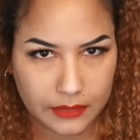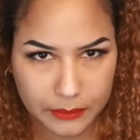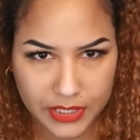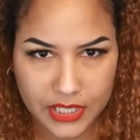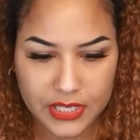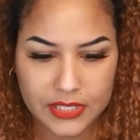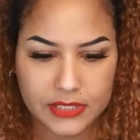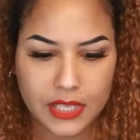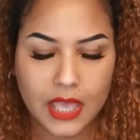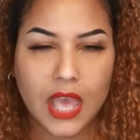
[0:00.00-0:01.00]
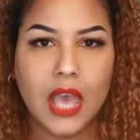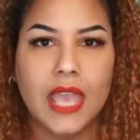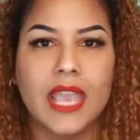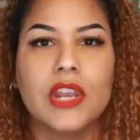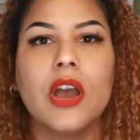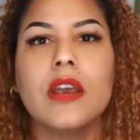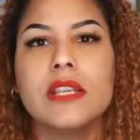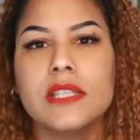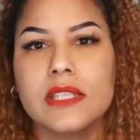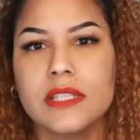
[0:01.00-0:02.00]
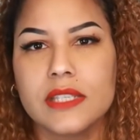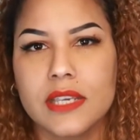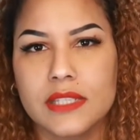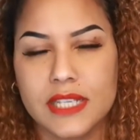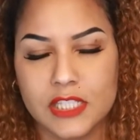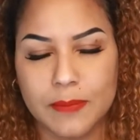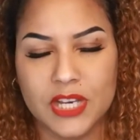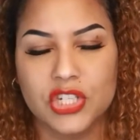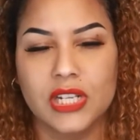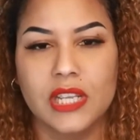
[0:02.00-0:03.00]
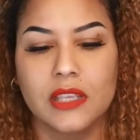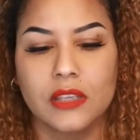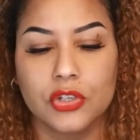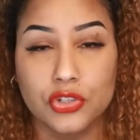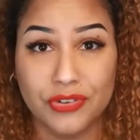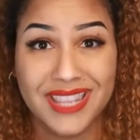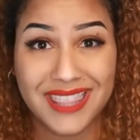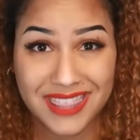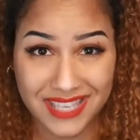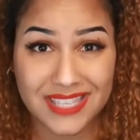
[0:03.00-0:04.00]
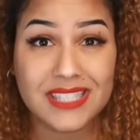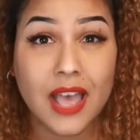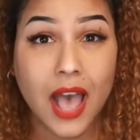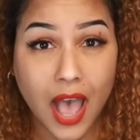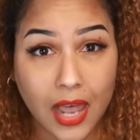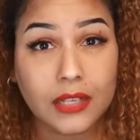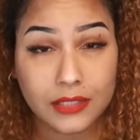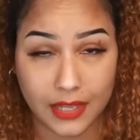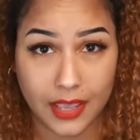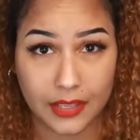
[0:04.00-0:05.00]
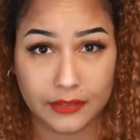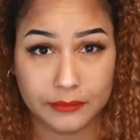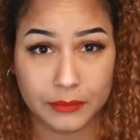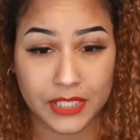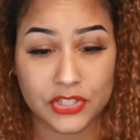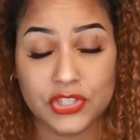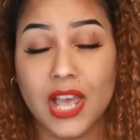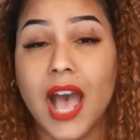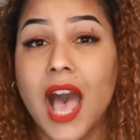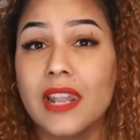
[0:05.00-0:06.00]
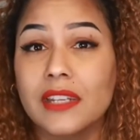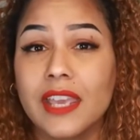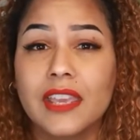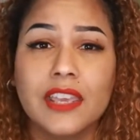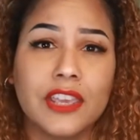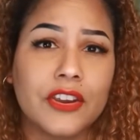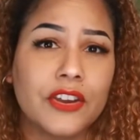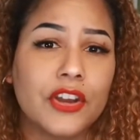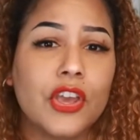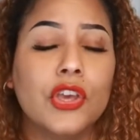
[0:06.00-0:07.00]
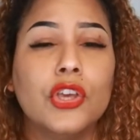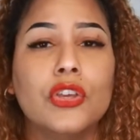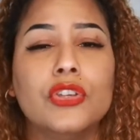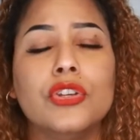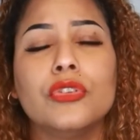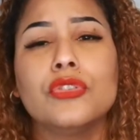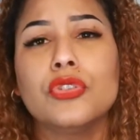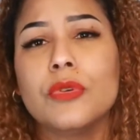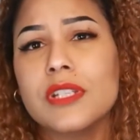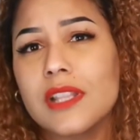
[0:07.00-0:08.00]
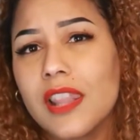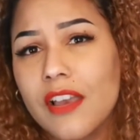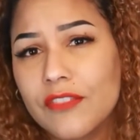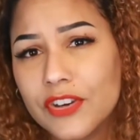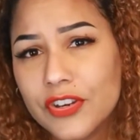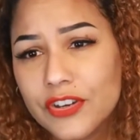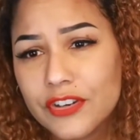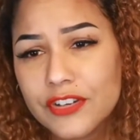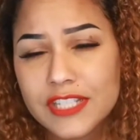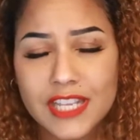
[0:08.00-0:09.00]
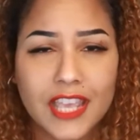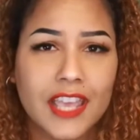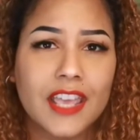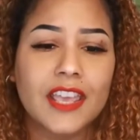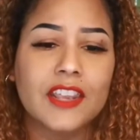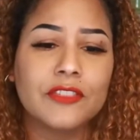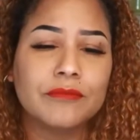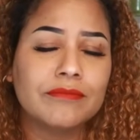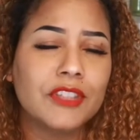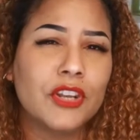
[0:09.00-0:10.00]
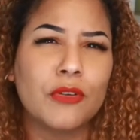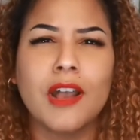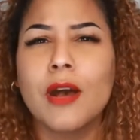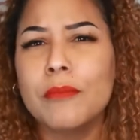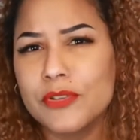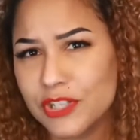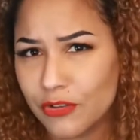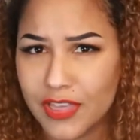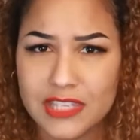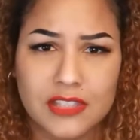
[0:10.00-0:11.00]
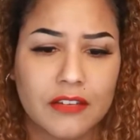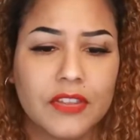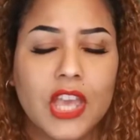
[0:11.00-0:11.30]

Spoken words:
Because a narcissist, especially during this holiday, because it's a holiday geared, you know, towards lovers and, you know, couples and all that stuff.